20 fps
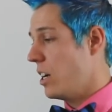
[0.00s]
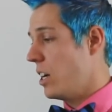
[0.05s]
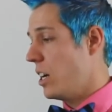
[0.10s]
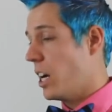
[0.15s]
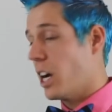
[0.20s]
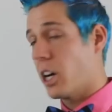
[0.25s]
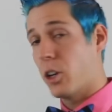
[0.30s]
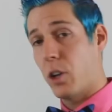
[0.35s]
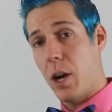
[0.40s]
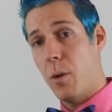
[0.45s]

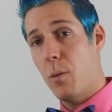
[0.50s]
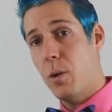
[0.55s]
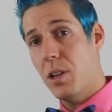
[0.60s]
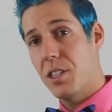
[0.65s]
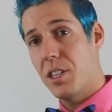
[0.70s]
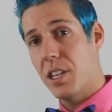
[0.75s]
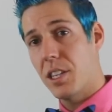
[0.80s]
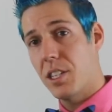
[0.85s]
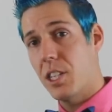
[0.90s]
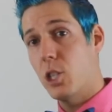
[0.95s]
a gray
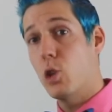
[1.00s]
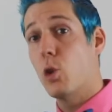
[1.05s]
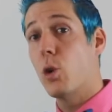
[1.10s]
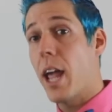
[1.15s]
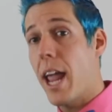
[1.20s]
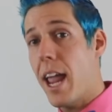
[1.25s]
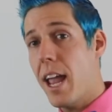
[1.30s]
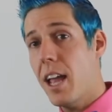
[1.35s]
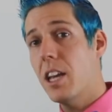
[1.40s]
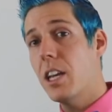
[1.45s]
160. You
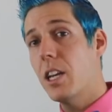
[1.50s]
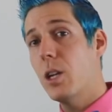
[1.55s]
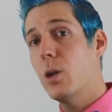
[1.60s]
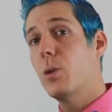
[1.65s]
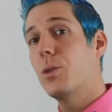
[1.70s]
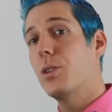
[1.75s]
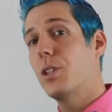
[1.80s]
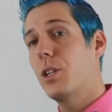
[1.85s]
can do it with